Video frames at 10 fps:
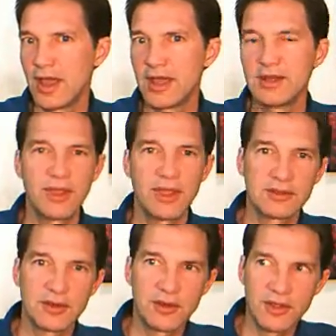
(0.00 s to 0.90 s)
And if the
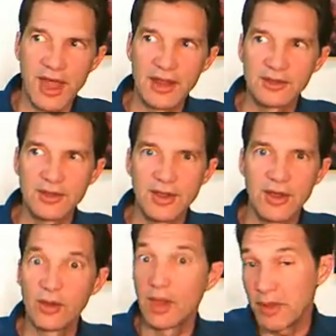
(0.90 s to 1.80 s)
answer to that is
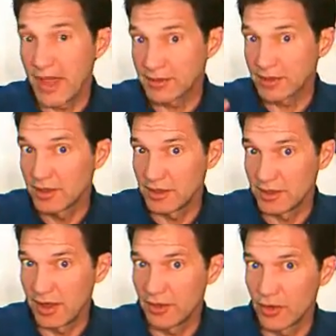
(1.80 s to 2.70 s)
no, let me ask it
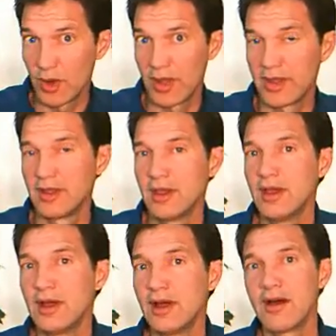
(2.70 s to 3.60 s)
another way.
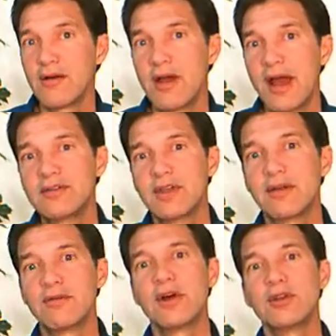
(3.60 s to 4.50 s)
Have you
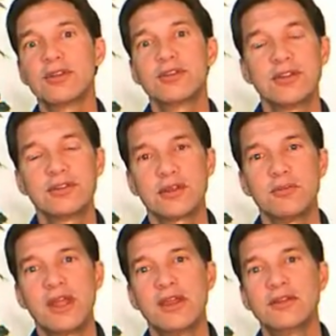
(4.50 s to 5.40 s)
ever noticed that
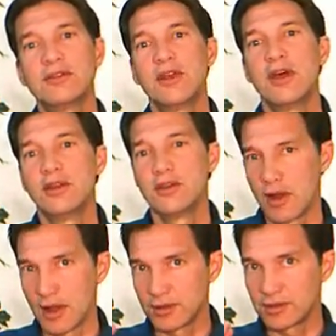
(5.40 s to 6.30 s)
some days
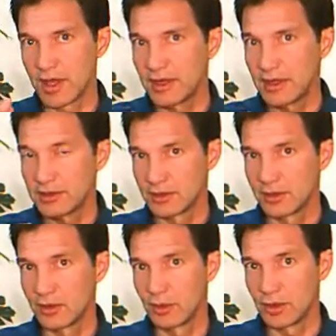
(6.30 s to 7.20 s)
your eyesight is a
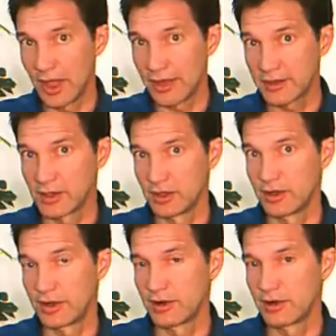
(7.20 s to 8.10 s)
little less
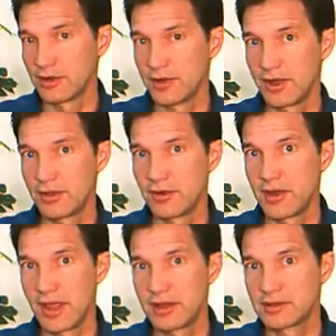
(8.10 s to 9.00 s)
clear than other
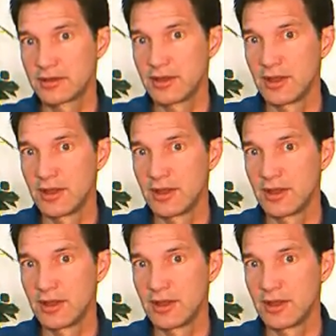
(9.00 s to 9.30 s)
days?